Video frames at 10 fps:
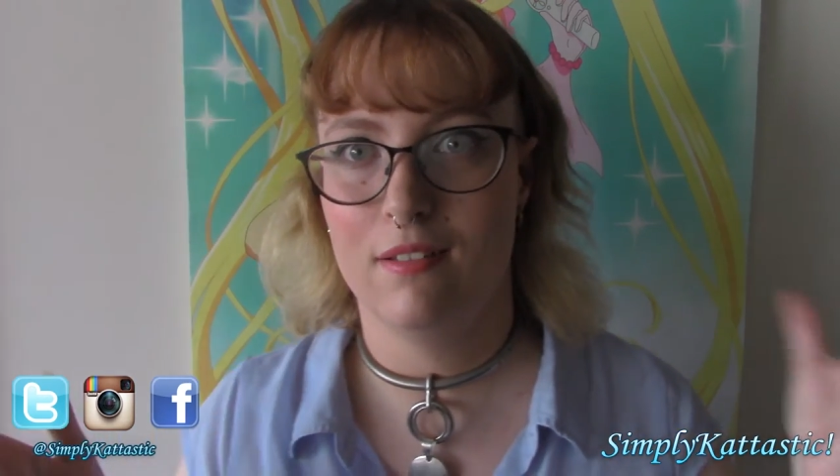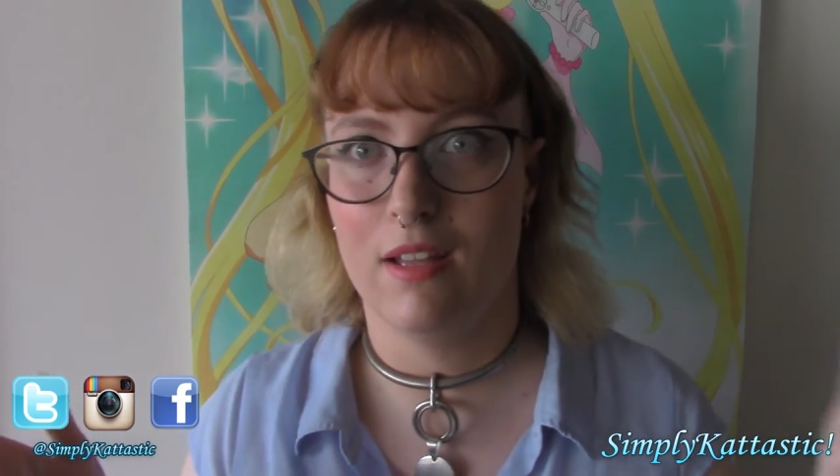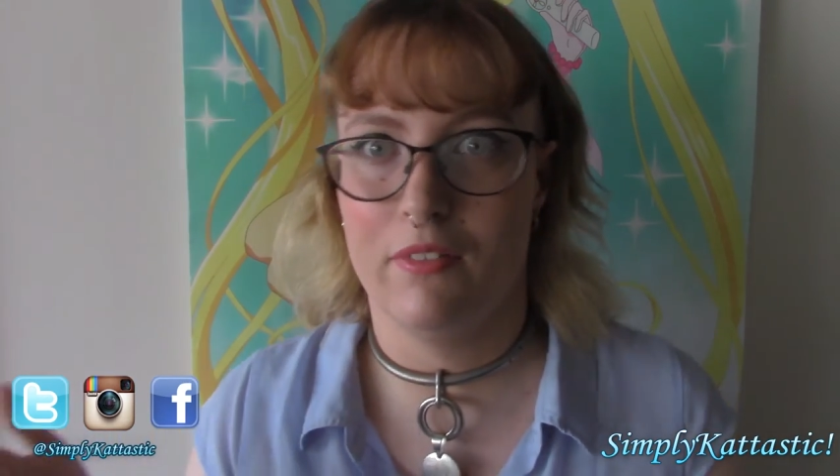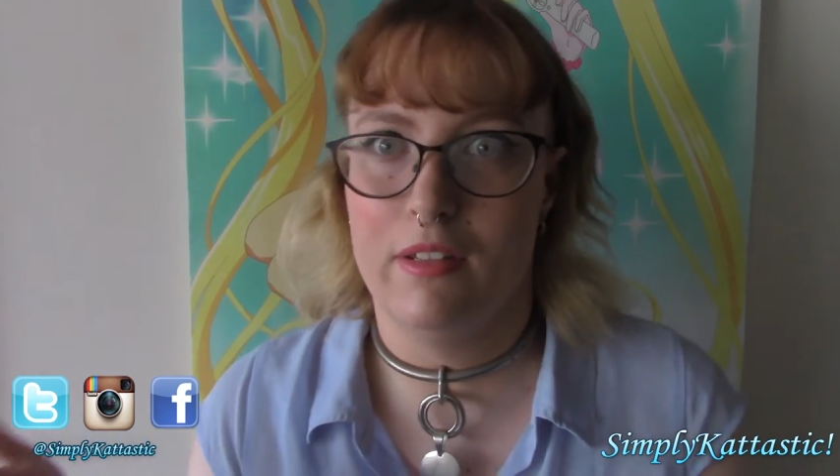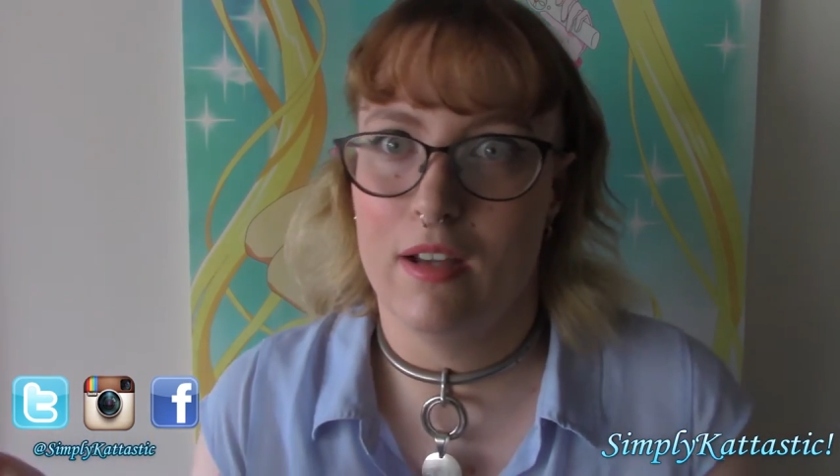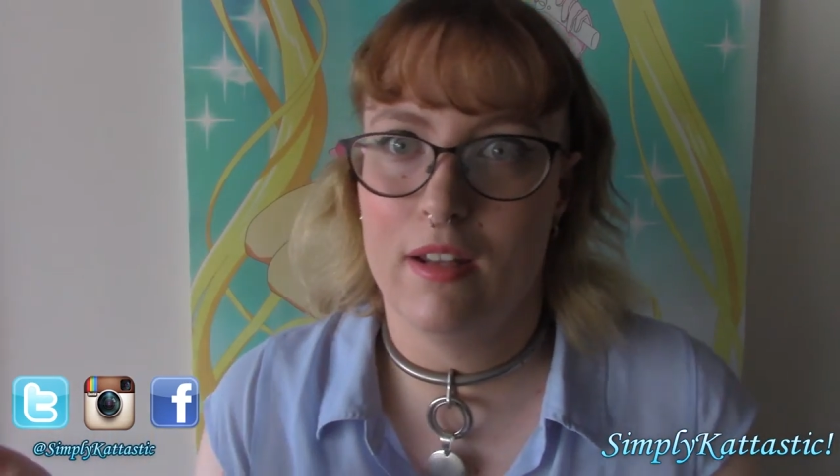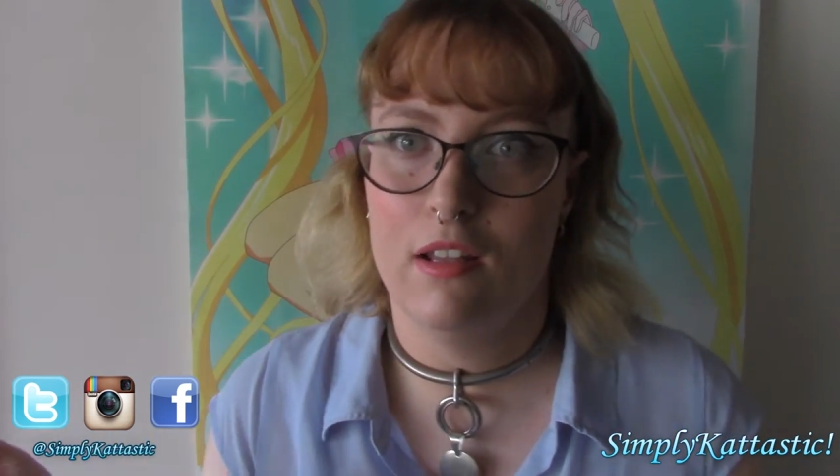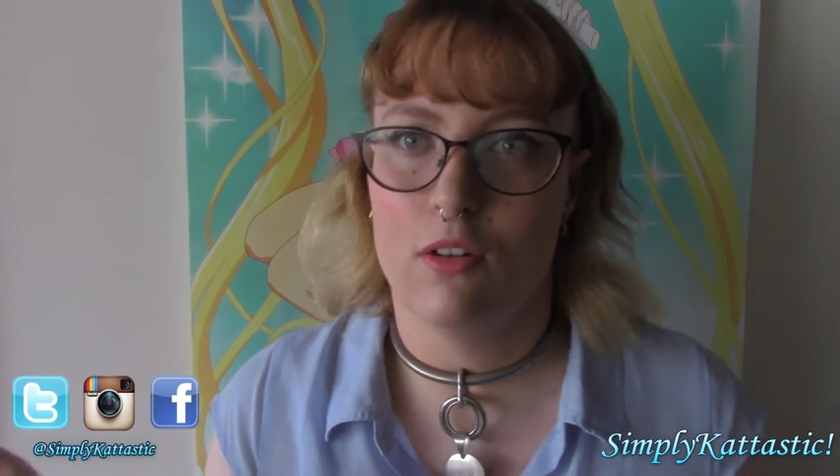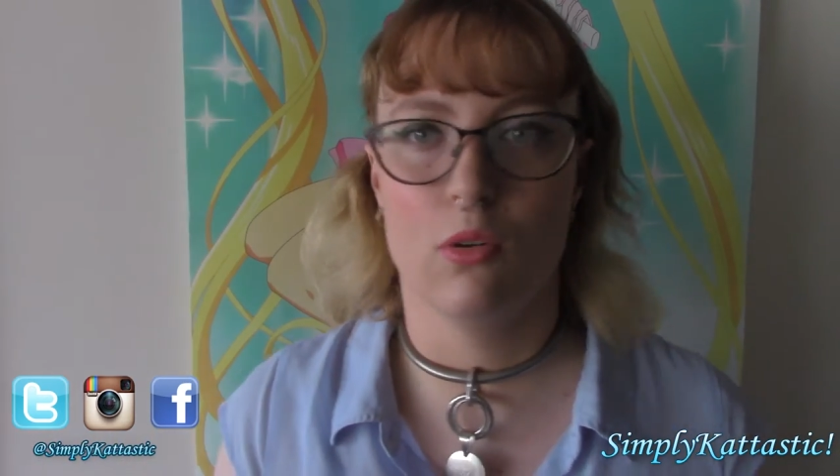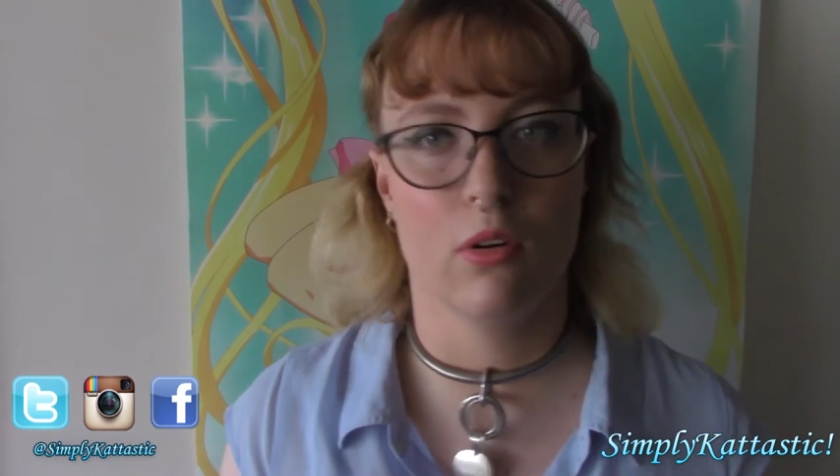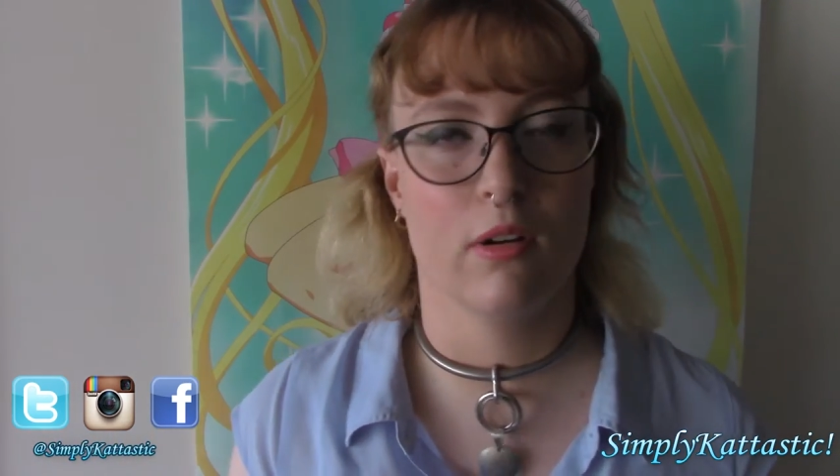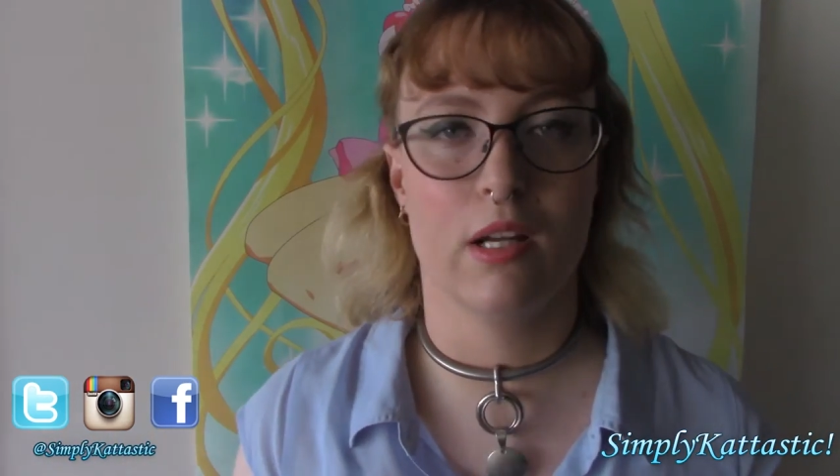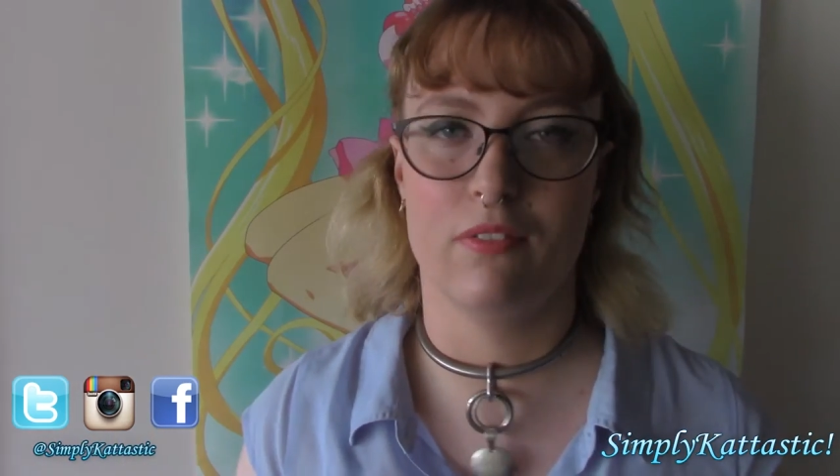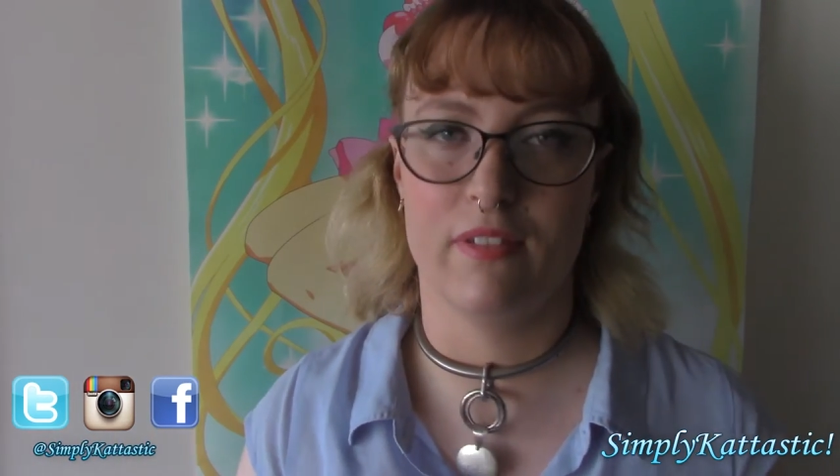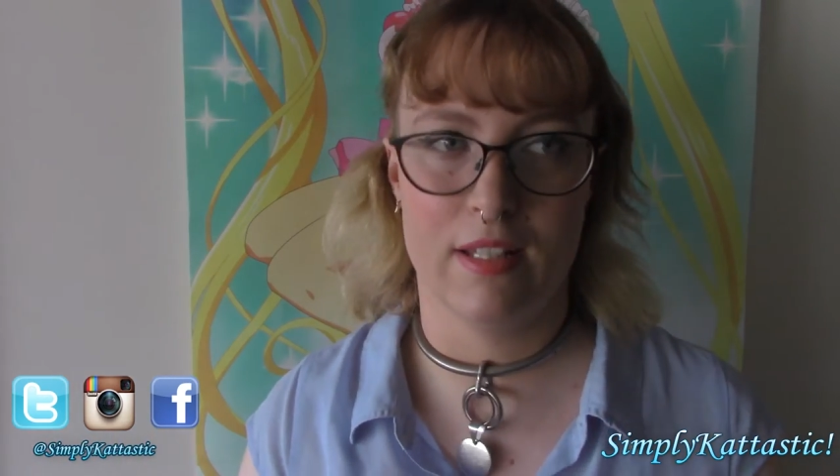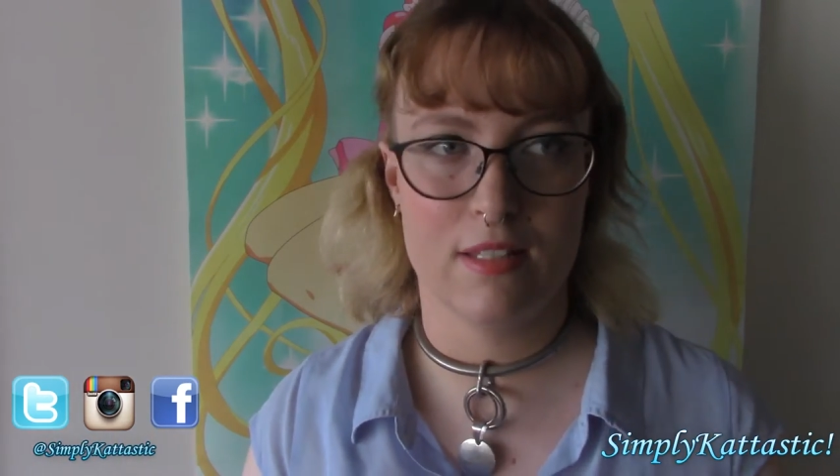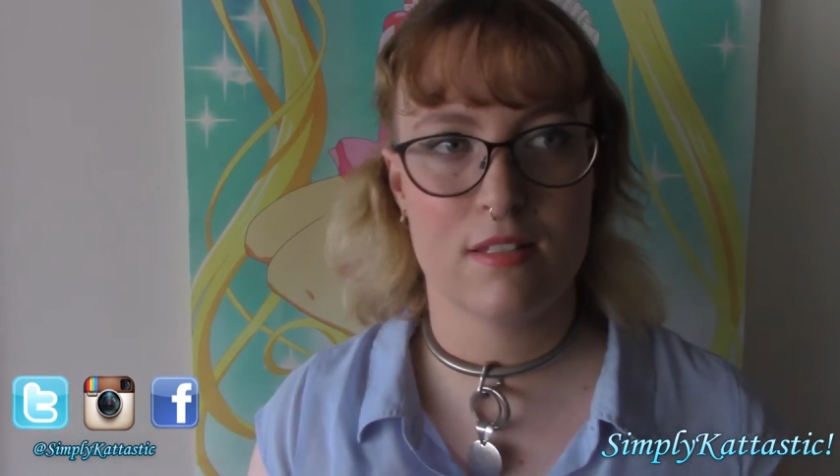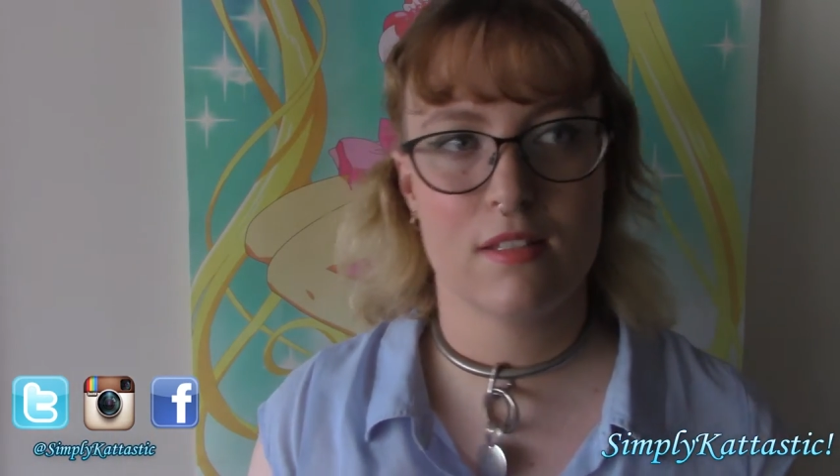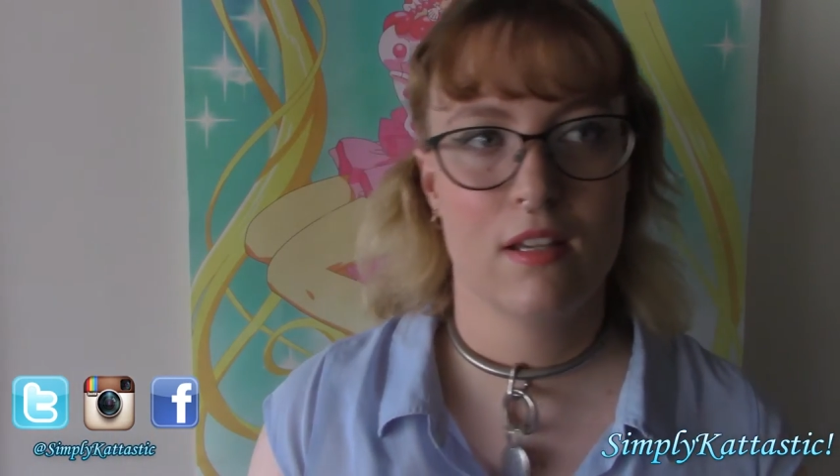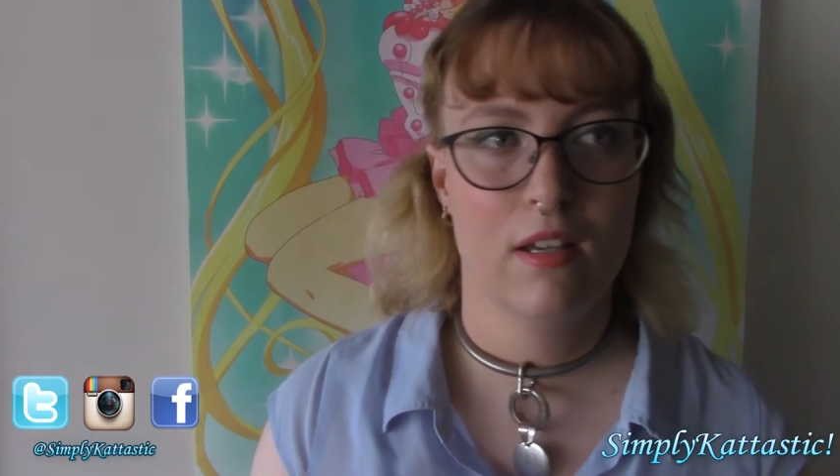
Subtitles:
haven't done it, or if it's